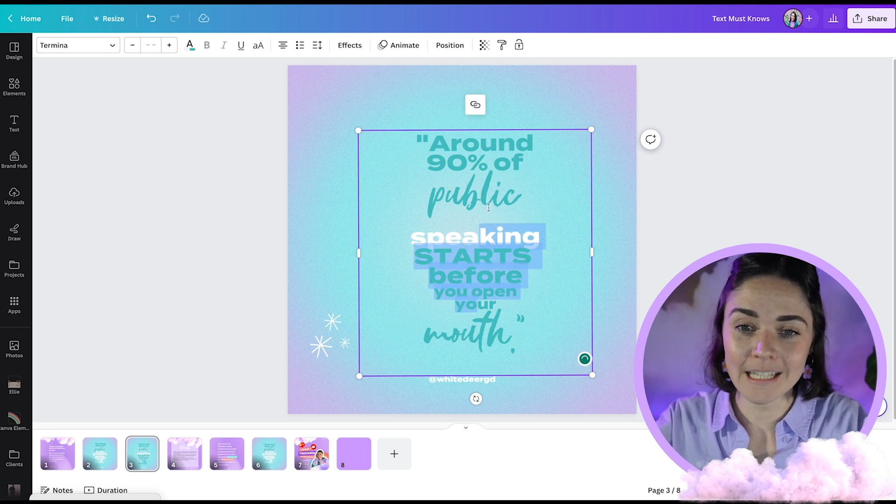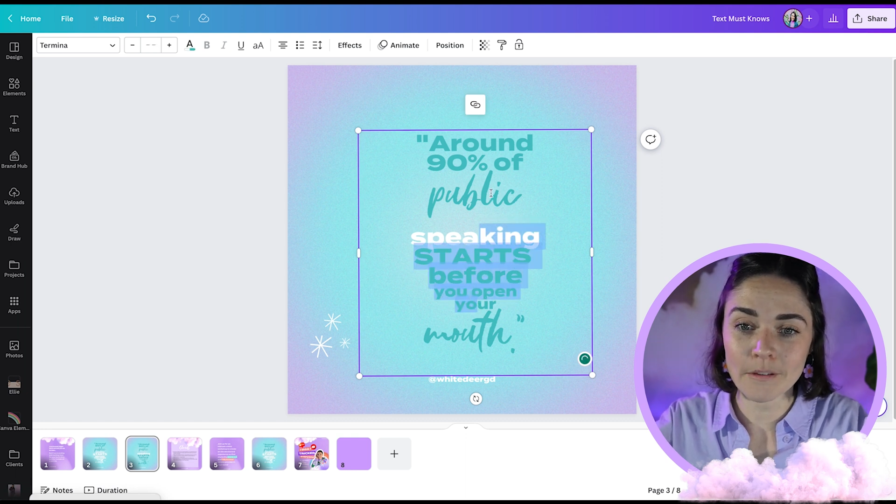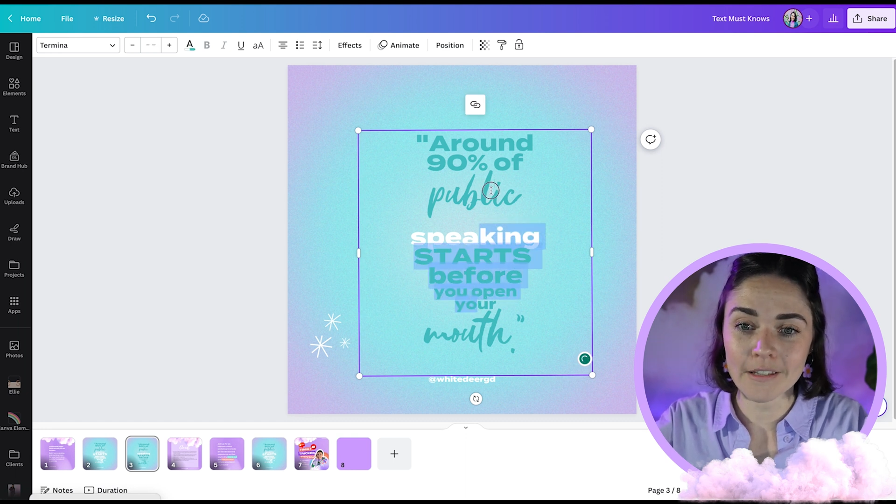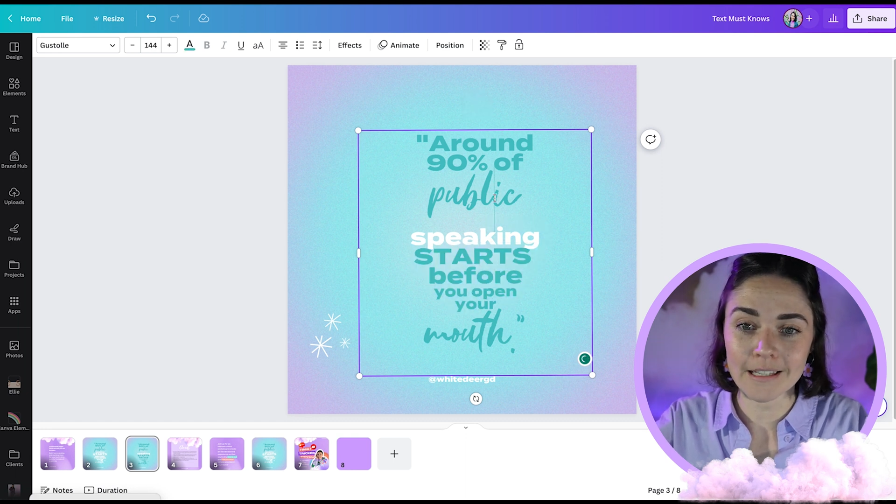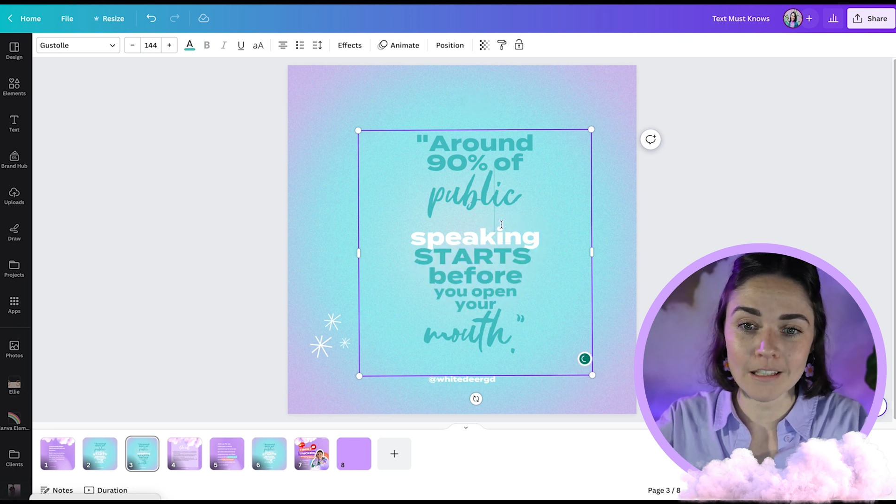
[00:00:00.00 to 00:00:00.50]
and
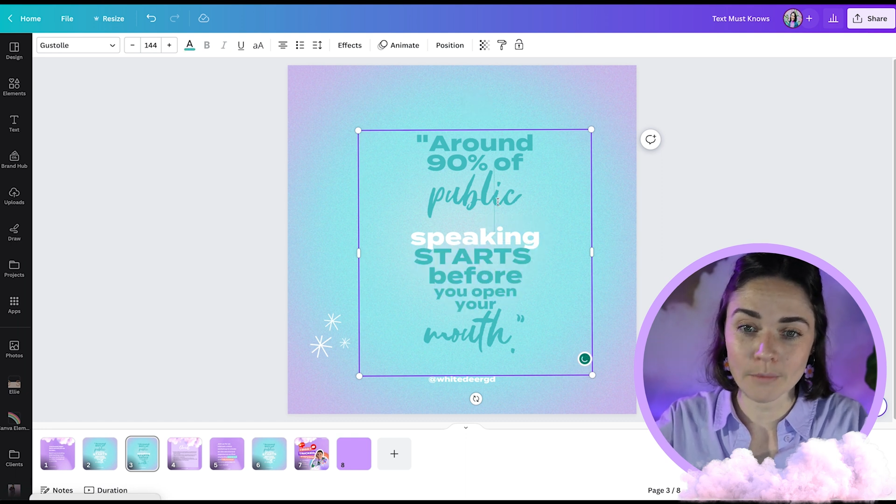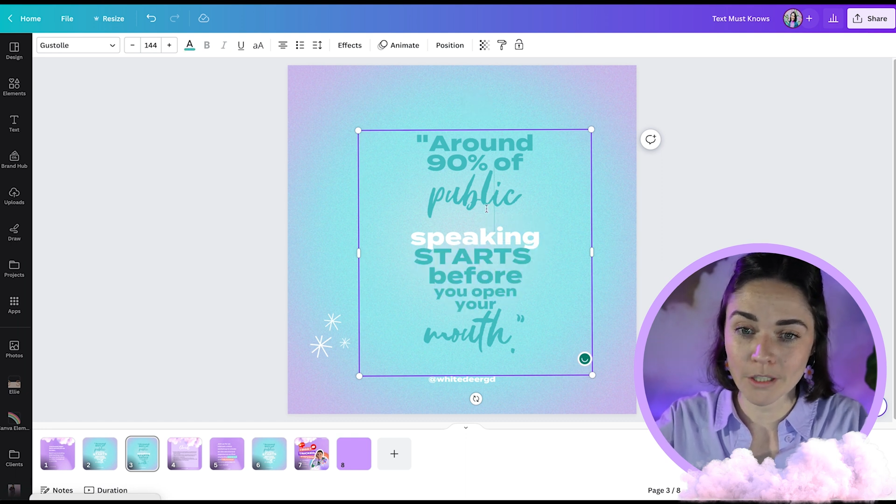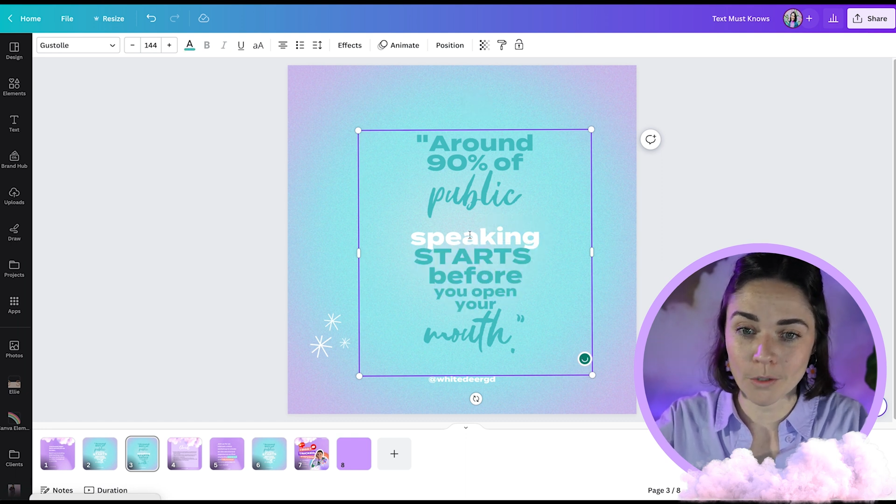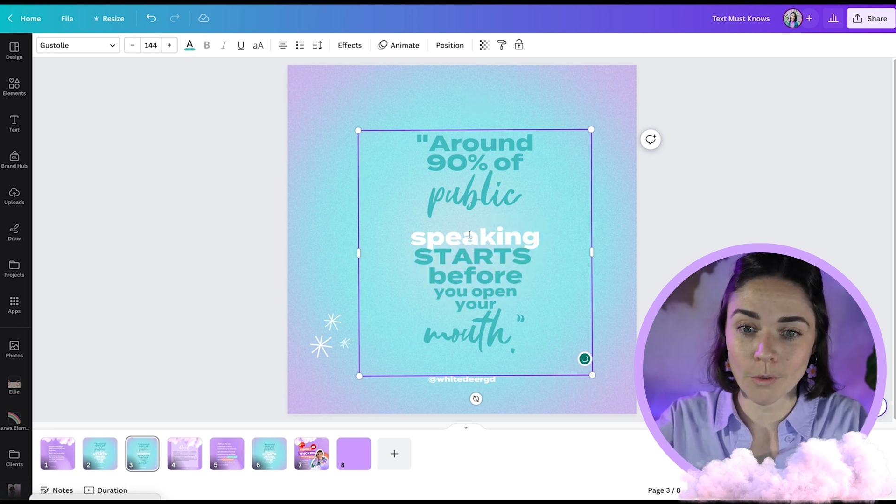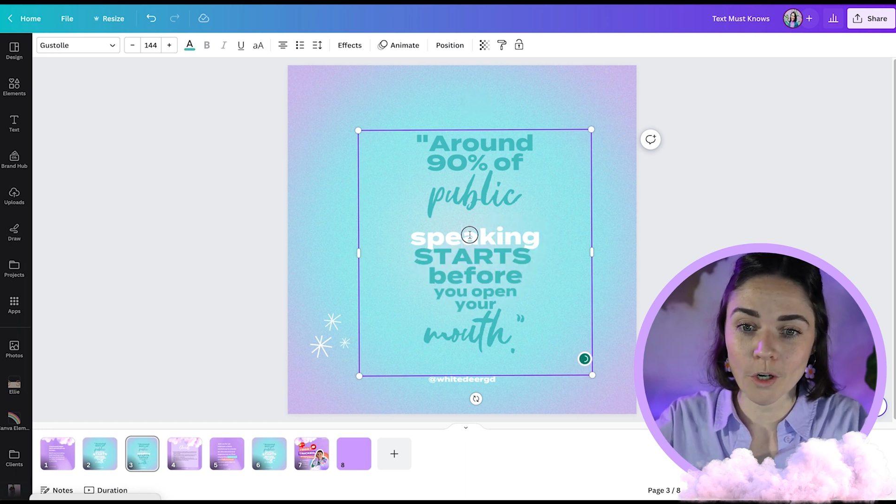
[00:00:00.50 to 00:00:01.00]
some of this is a little
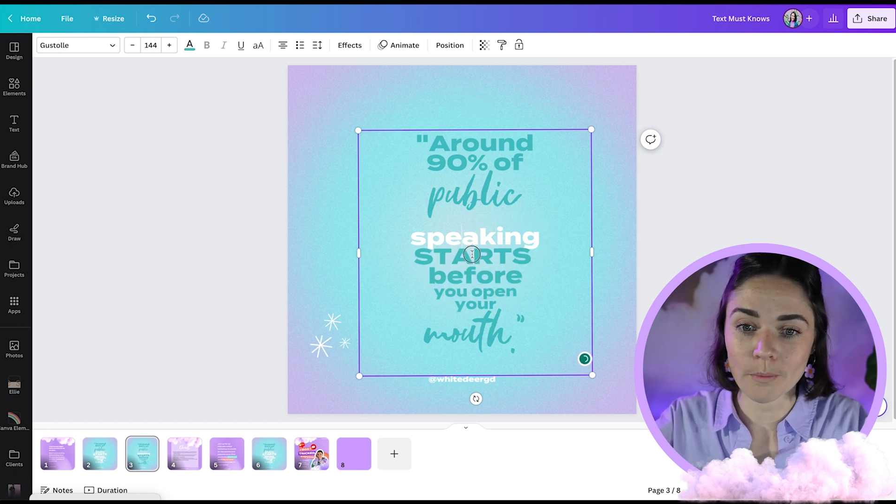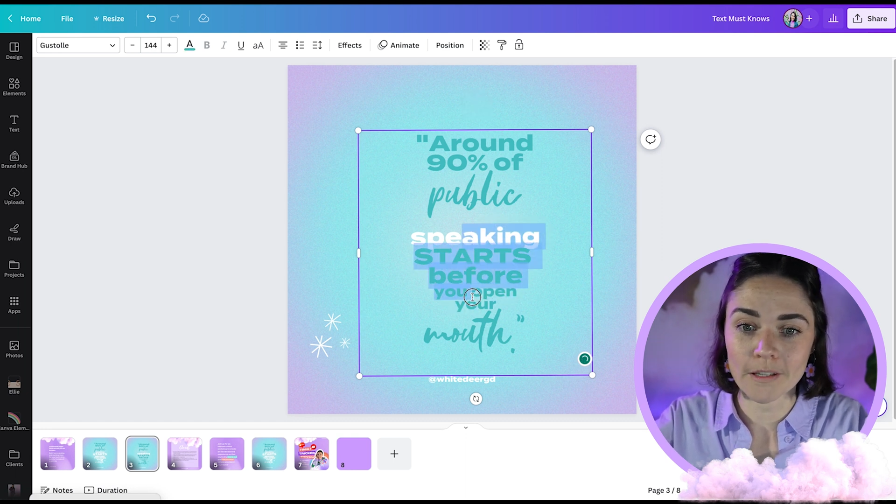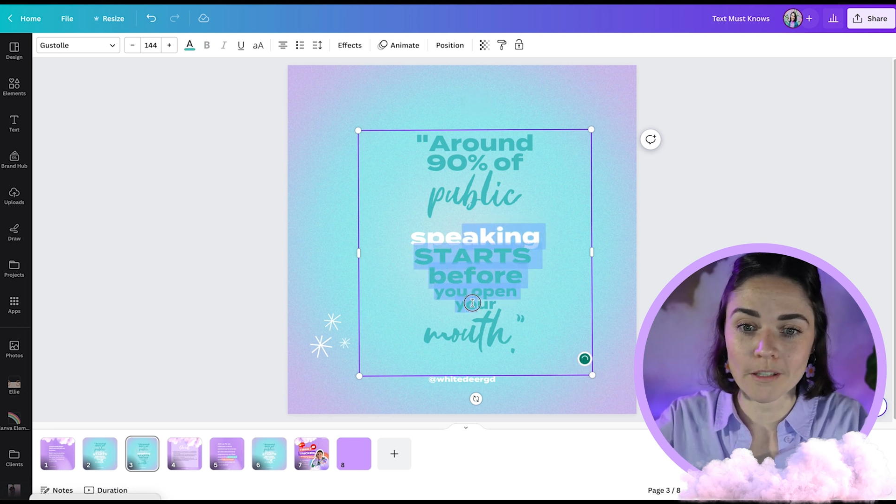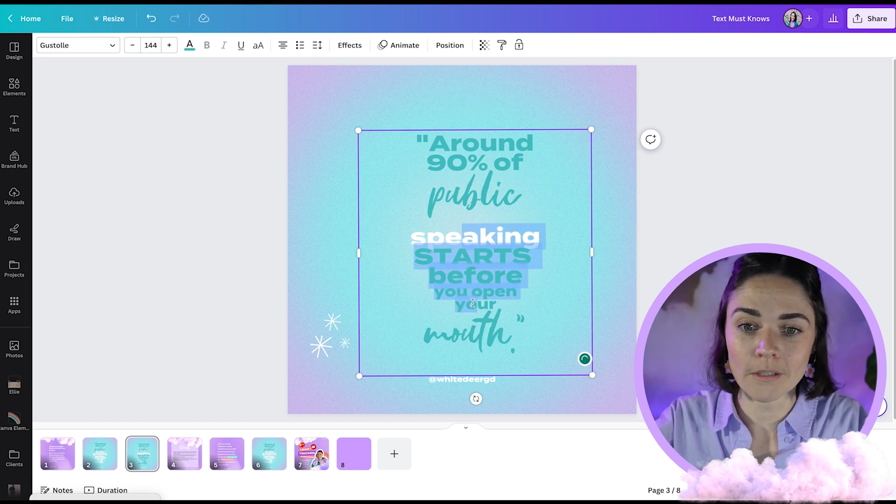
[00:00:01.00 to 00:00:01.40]
bit too open.